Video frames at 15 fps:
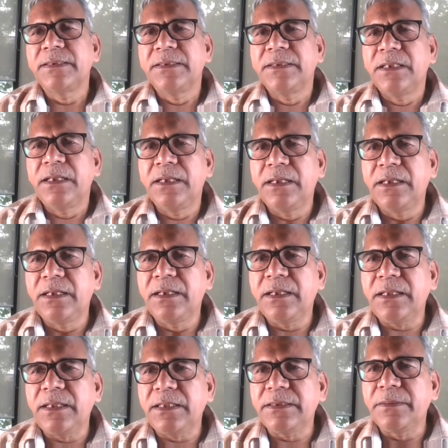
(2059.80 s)
uh,
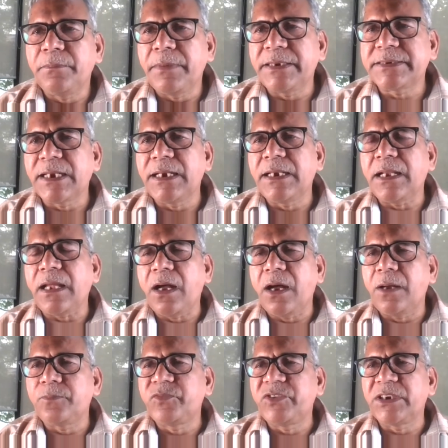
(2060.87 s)
metal
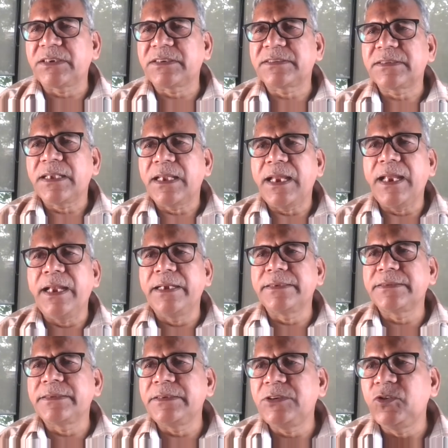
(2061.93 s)
objects,
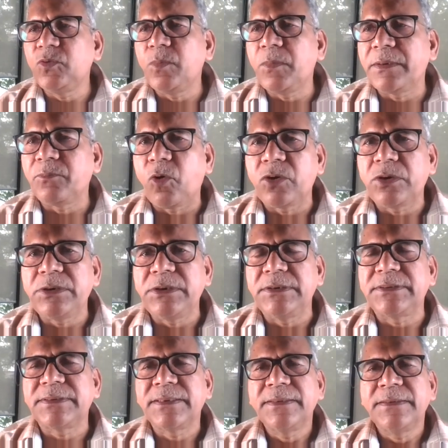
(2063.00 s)
and human
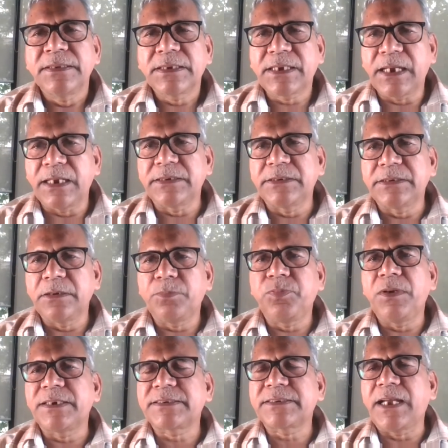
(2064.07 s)
bodies can
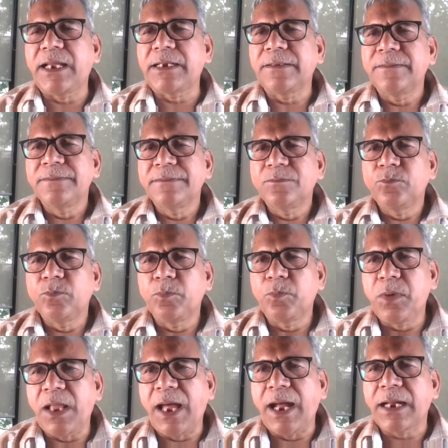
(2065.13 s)
reflect or
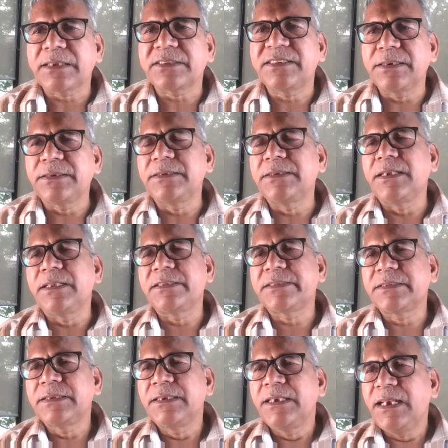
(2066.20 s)
block signals,
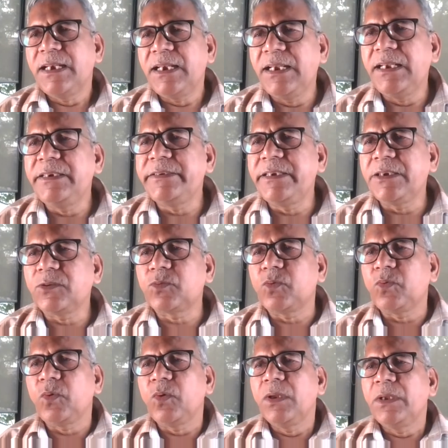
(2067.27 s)
leading
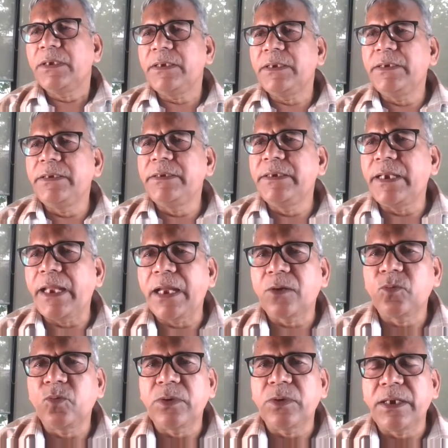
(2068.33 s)
to
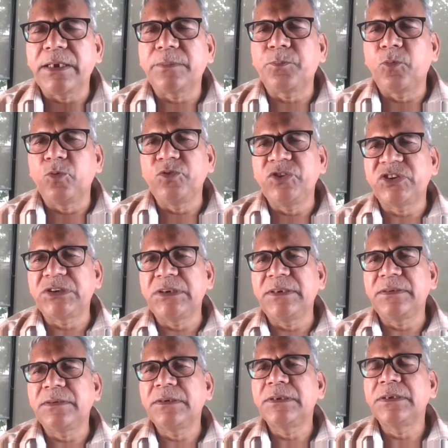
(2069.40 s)
inaccurate positioning.